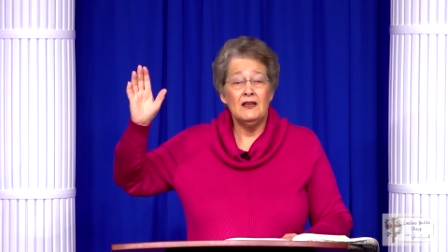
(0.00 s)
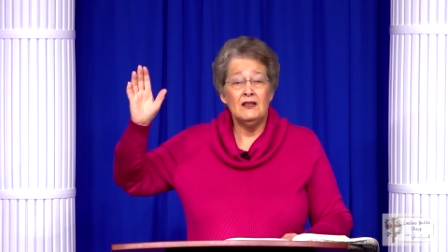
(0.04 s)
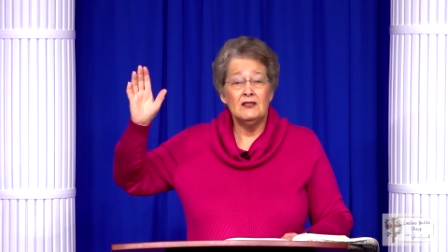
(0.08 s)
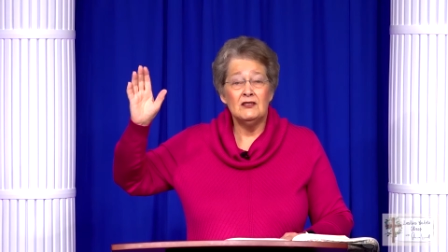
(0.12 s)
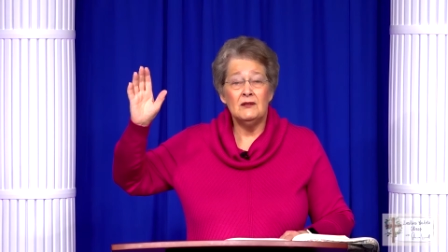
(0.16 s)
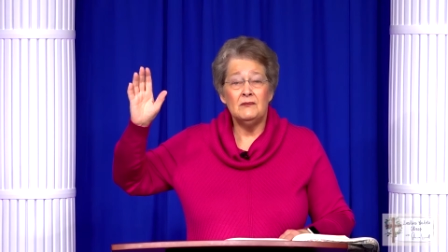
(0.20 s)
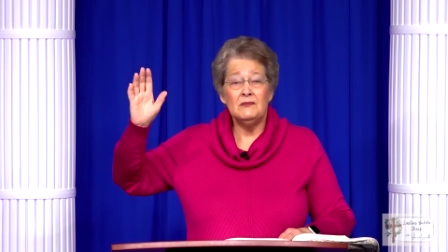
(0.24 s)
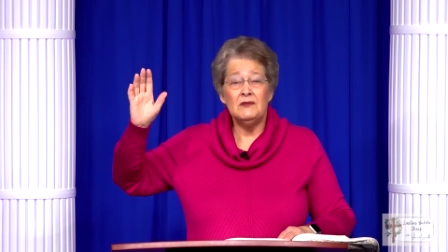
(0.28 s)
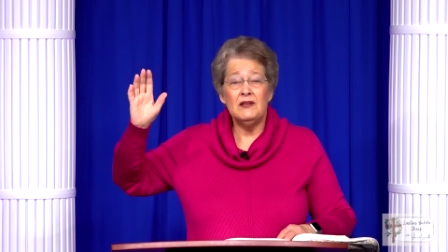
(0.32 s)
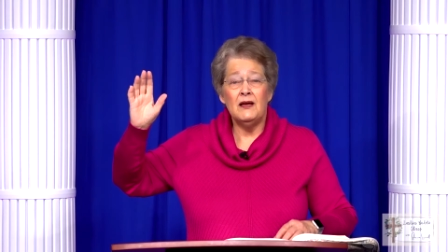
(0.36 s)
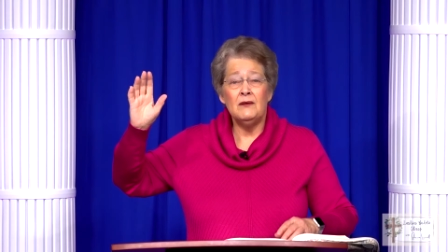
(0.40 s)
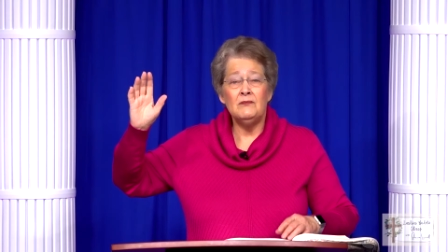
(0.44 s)

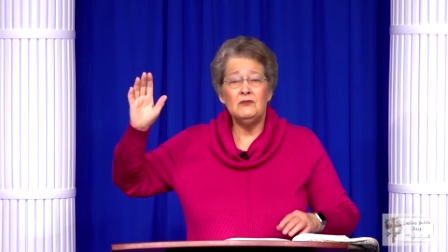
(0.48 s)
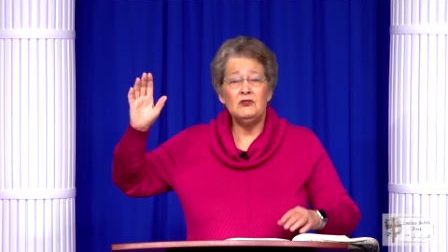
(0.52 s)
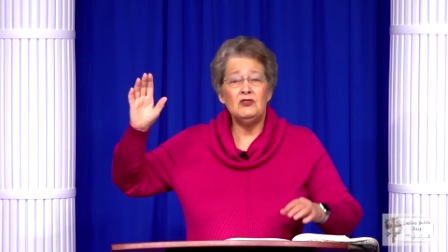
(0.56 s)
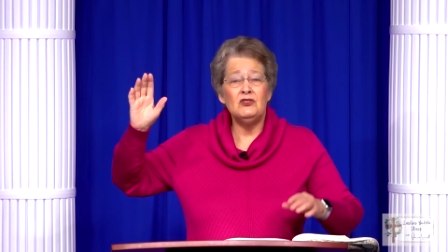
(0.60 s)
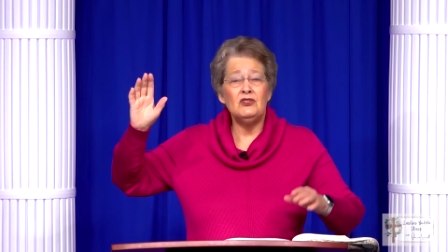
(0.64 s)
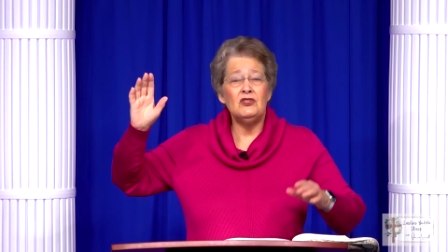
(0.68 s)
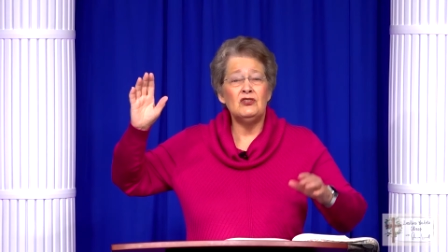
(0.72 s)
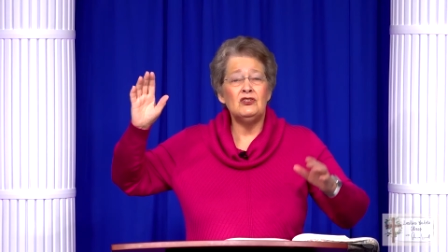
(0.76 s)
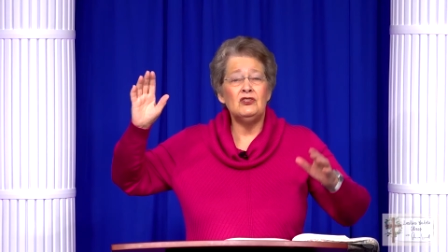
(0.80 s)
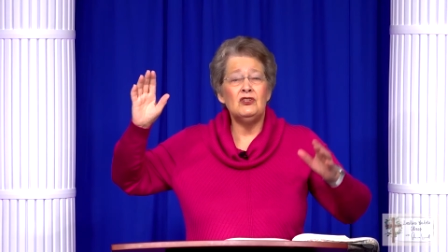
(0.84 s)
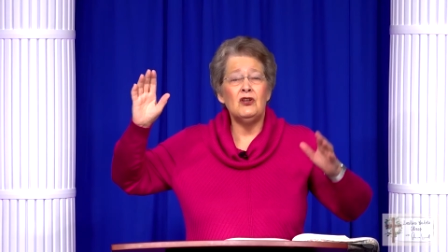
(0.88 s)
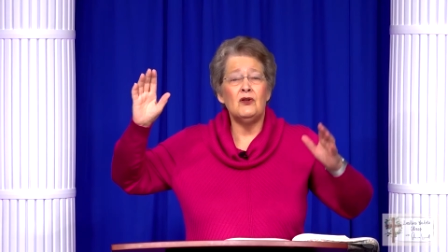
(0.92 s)
Sometimes you
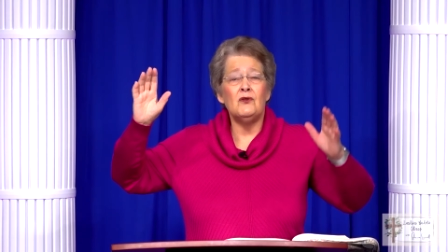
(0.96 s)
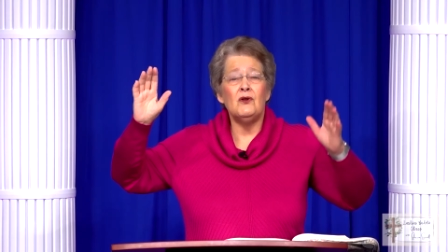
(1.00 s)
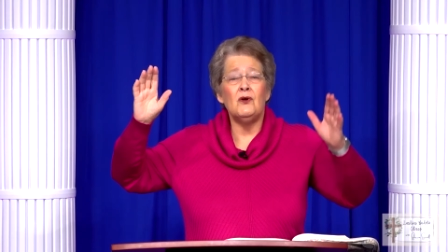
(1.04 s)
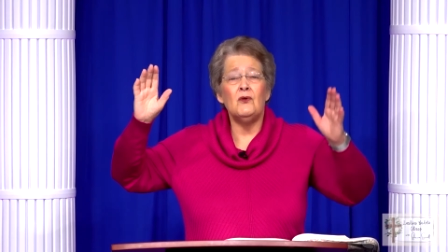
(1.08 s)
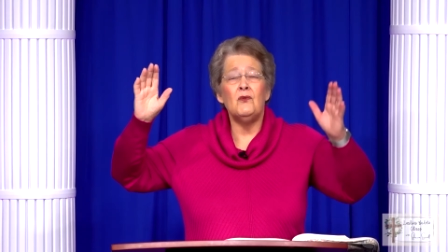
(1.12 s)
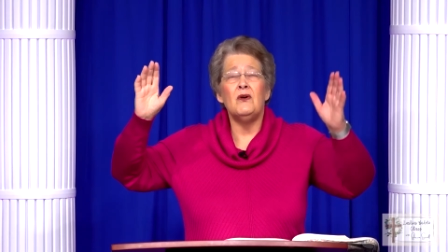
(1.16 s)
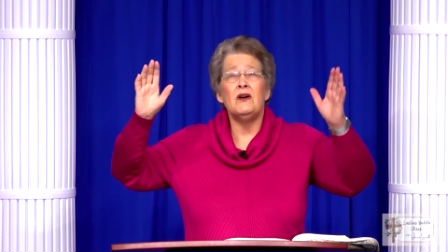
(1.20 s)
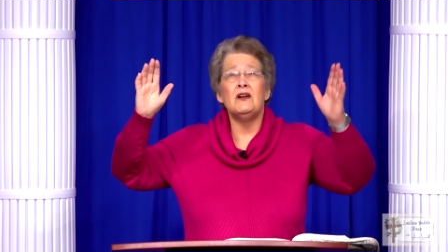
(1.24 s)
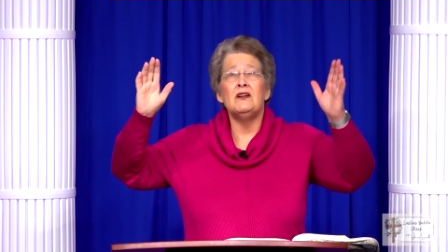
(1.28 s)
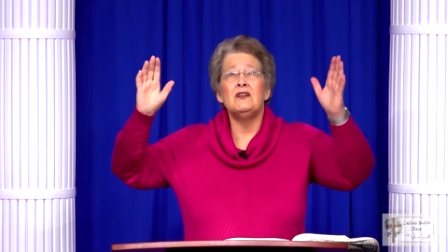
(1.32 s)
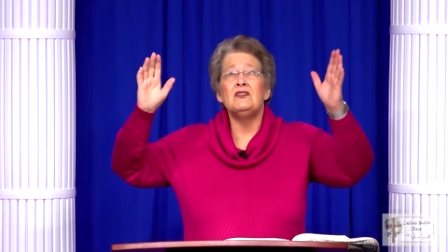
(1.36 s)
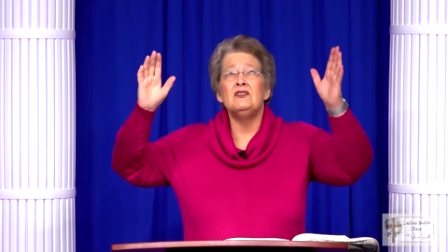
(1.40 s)
just don't know
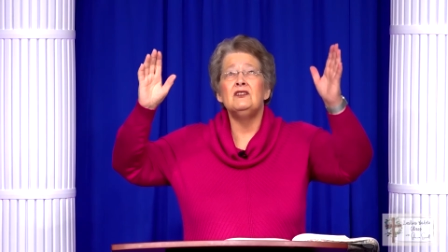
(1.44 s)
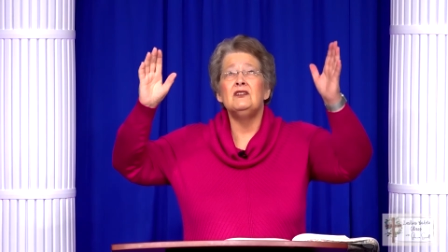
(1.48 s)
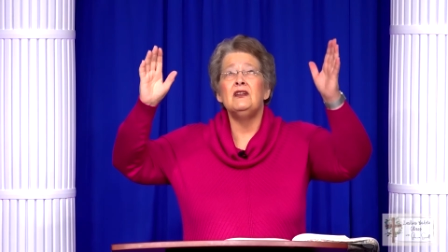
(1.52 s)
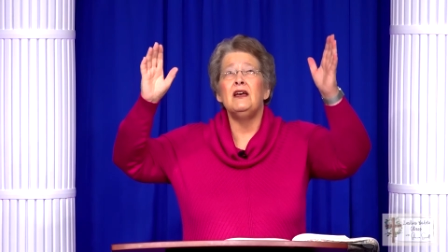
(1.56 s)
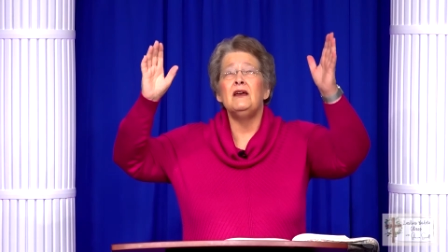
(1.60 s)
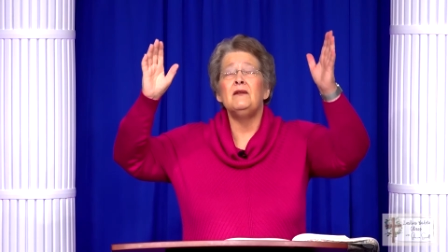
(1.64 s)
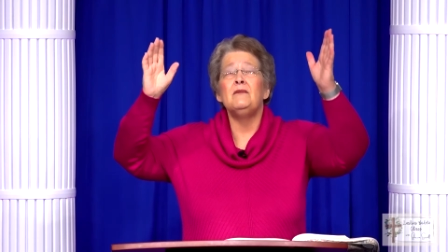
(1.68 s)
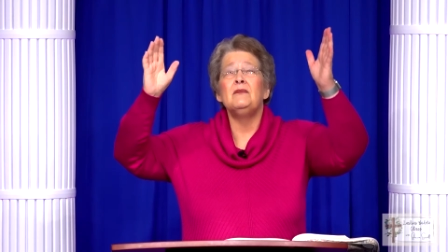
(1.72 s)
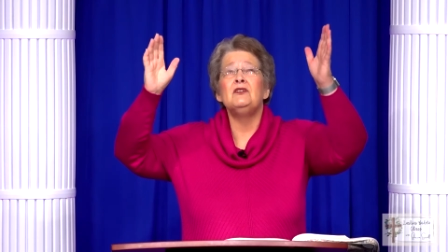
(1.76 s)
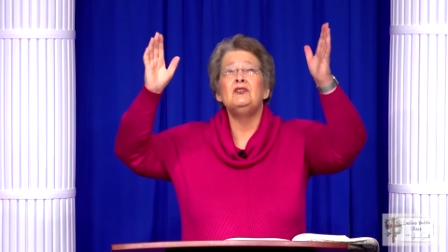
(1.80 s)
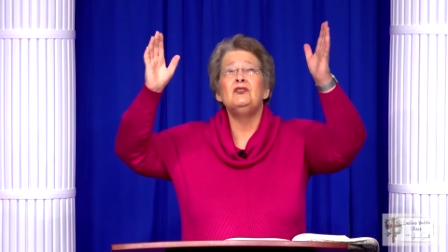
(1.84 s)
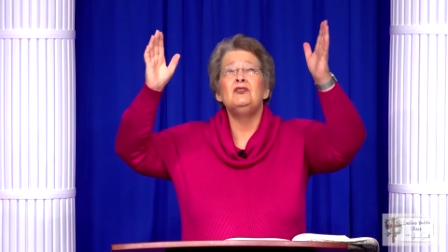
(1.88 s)
what to
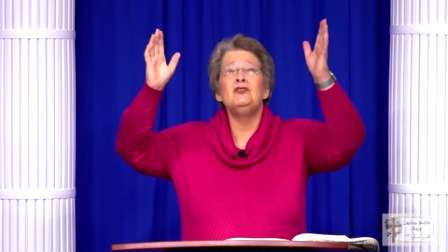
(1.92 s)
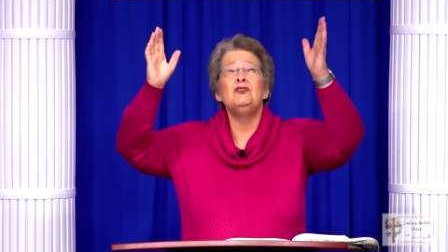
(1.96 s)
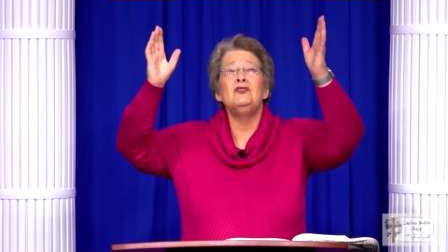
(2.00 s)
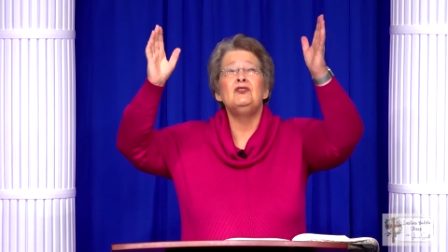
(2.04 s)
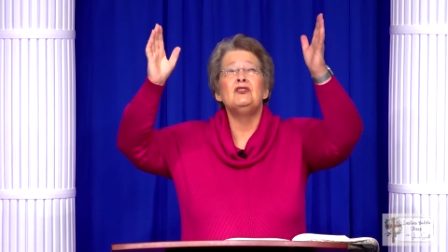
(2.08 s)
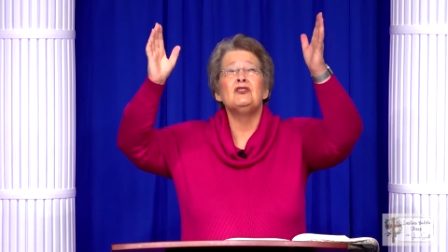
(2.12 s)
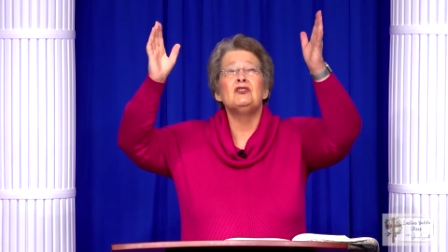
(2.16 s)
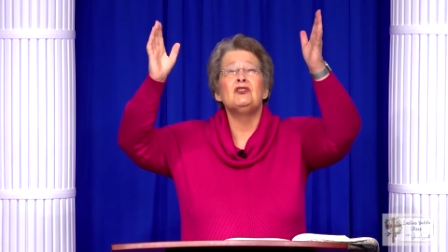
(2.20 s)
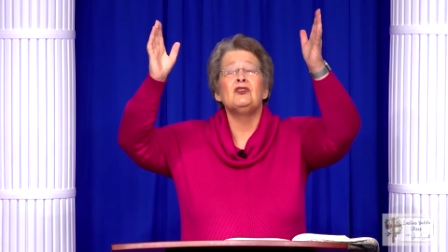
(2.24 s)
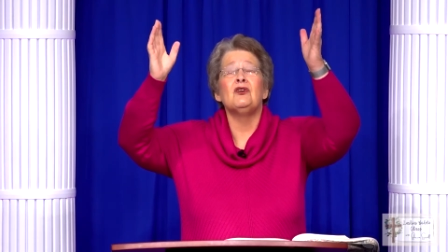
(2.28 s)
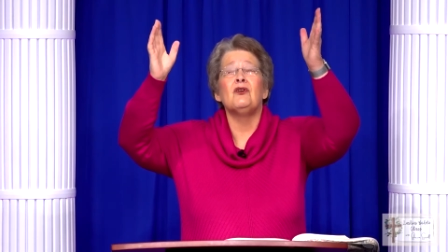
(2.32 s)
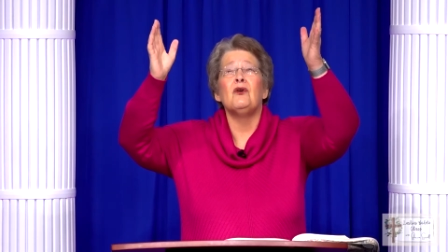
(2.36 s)
say, but you
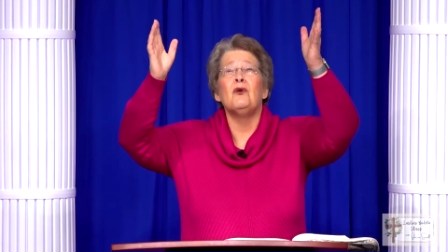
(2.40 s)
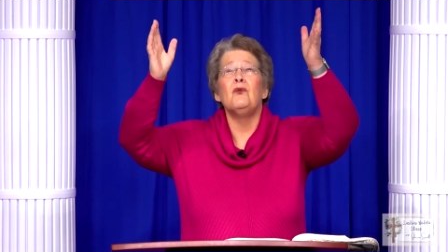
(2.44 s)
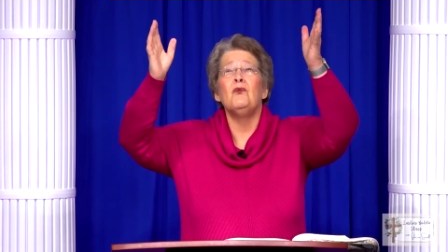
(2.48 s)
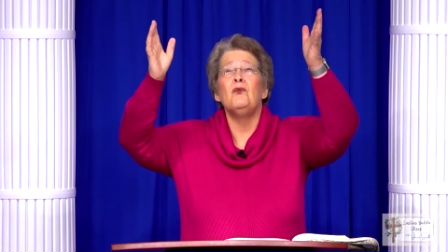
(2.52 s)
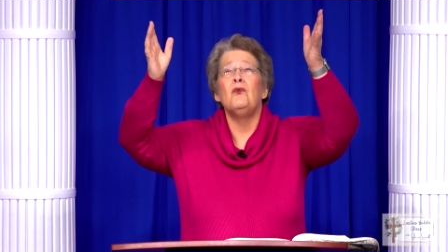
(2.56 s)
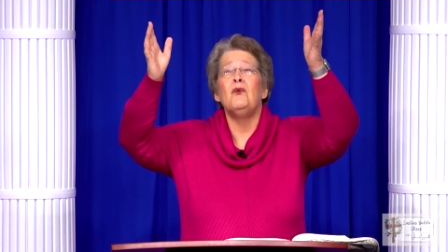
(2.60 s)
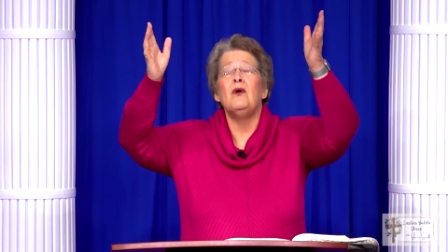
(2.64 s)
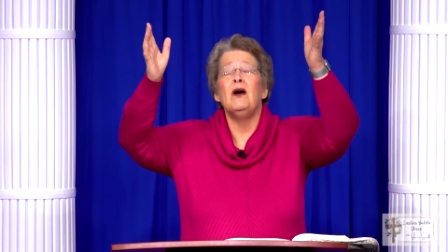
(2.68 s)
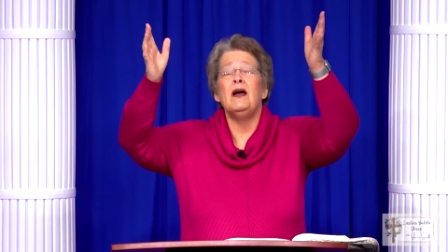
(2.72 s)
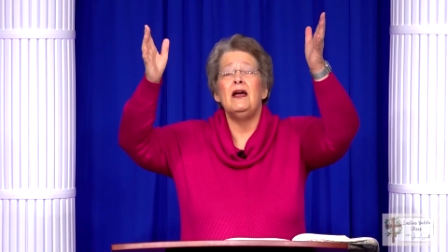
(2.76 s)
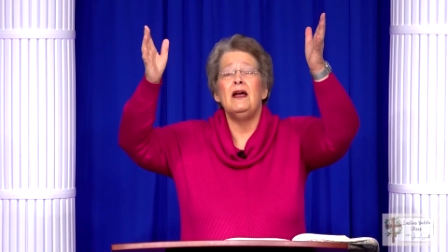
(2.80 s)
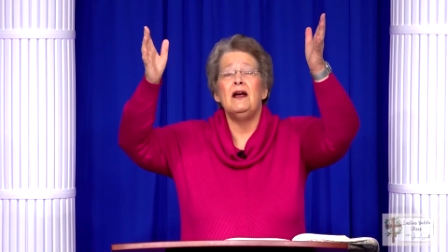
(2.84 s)
just are
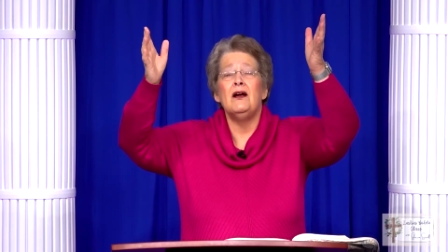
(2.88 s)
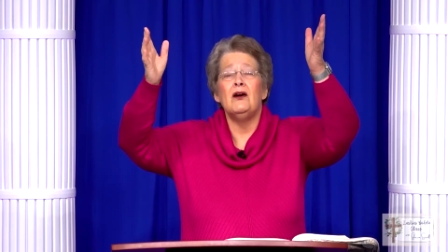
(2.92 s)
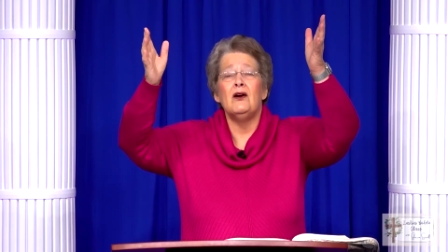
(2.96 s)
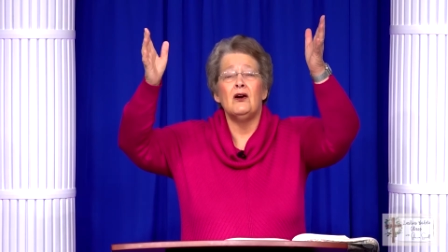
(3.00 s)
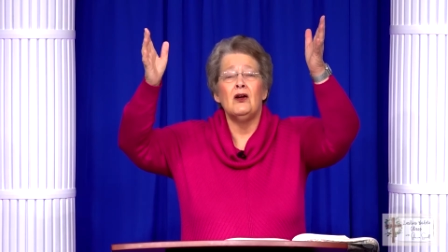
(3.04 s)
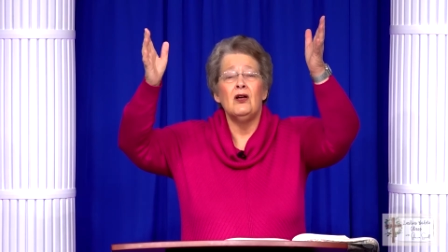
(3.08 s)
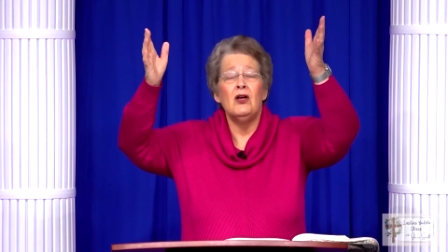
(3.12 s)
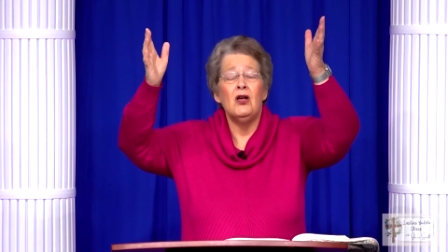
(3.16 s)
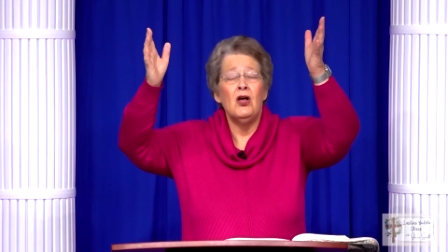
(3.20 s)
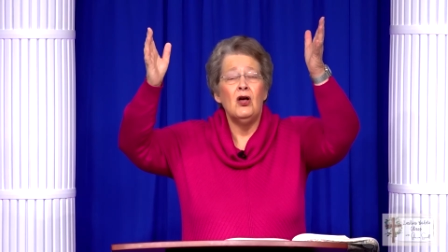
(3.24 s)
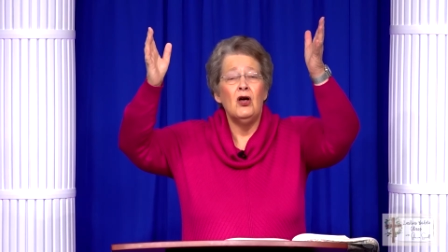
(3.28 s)
aware